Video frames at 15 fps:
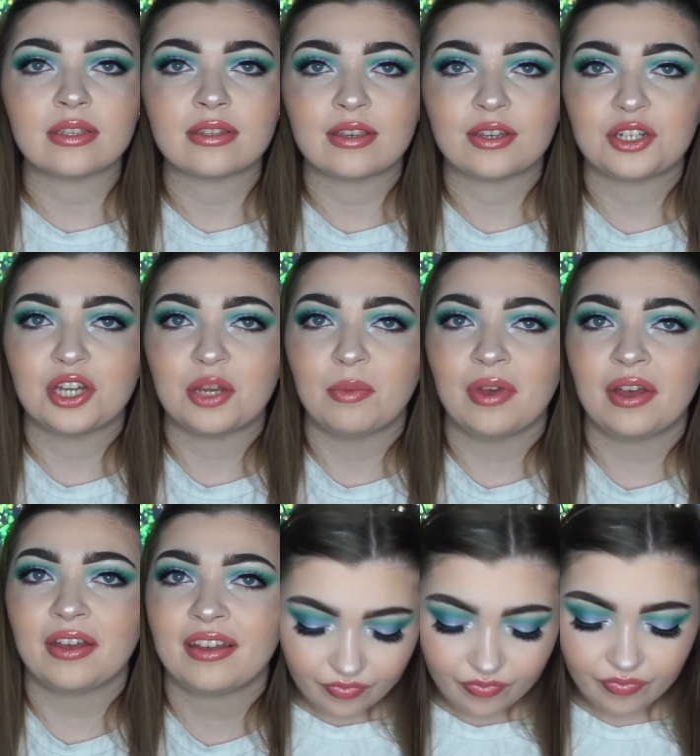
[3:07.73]
It's a
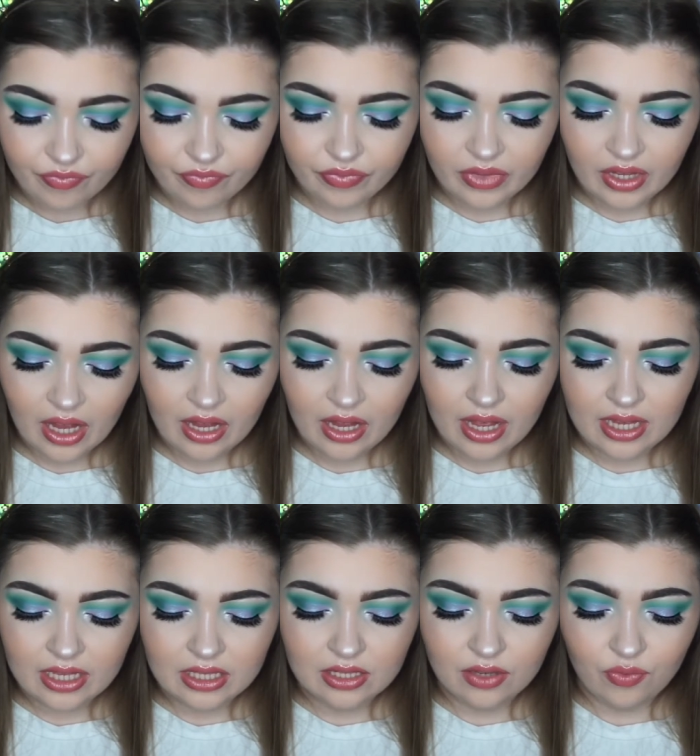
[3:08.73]
shimmer.
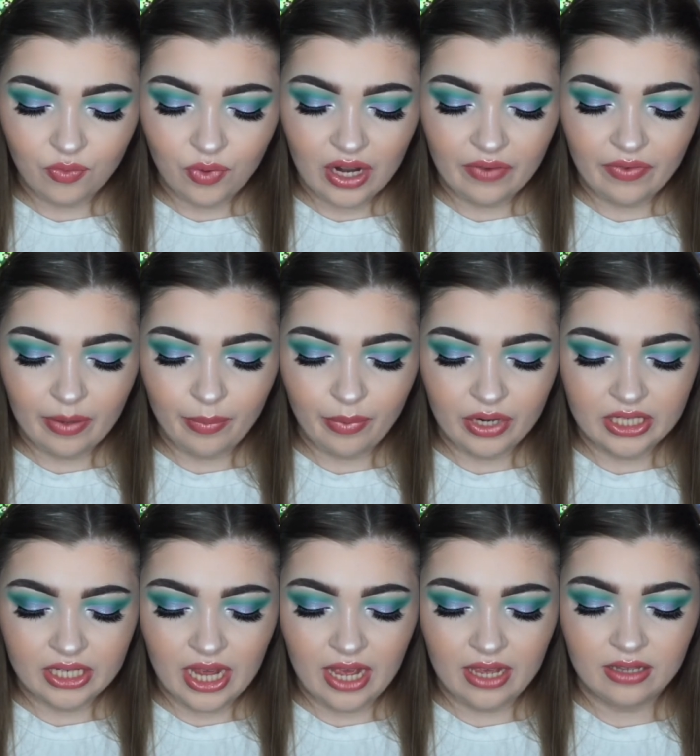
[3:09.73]
It's really, really
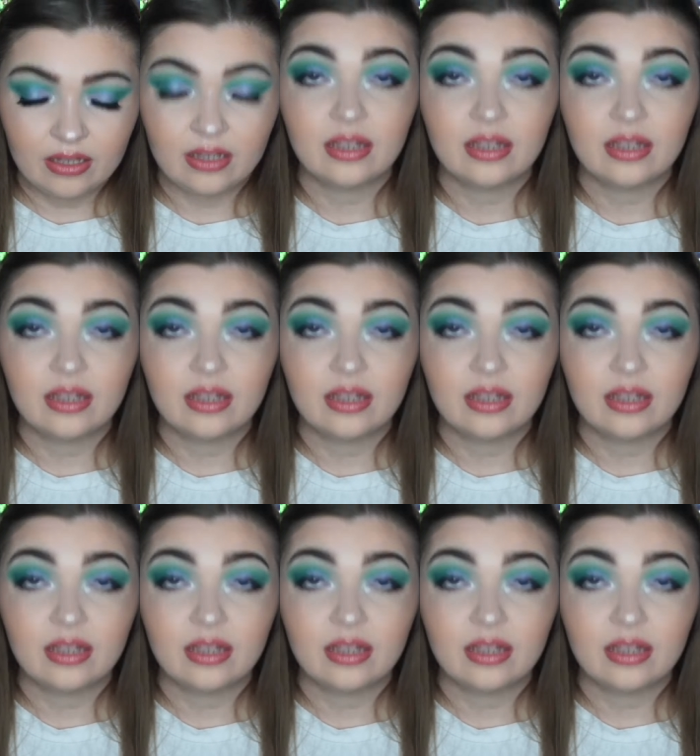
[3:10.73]
pretty.